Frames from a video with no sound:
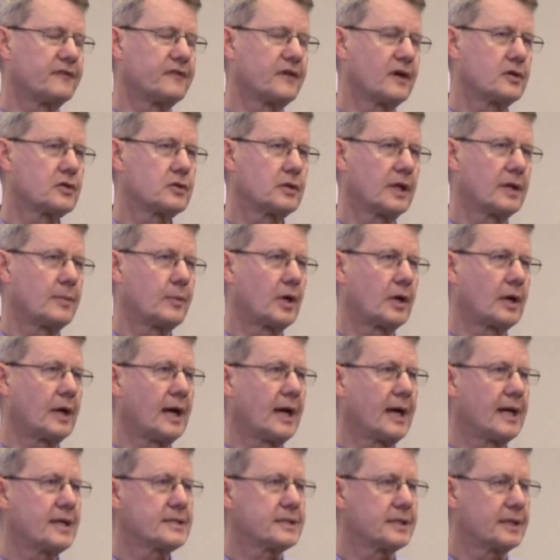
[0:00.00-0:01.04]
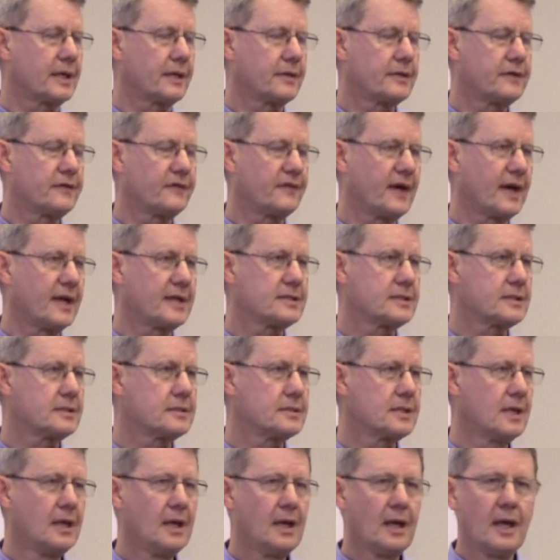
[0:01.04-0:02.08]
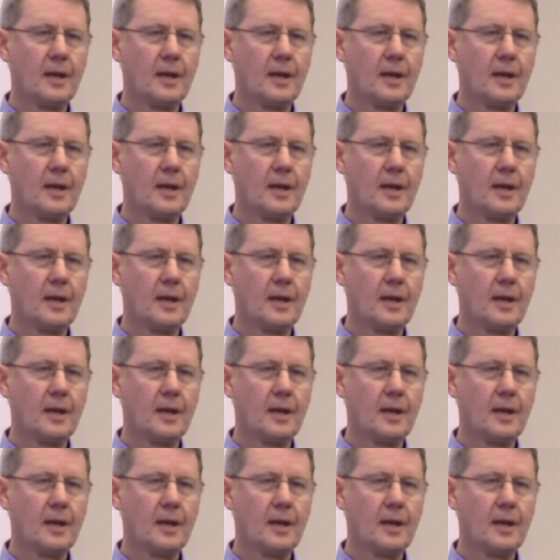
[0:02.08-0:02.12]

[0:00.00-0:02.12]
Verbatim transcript: functional MRIs and other devices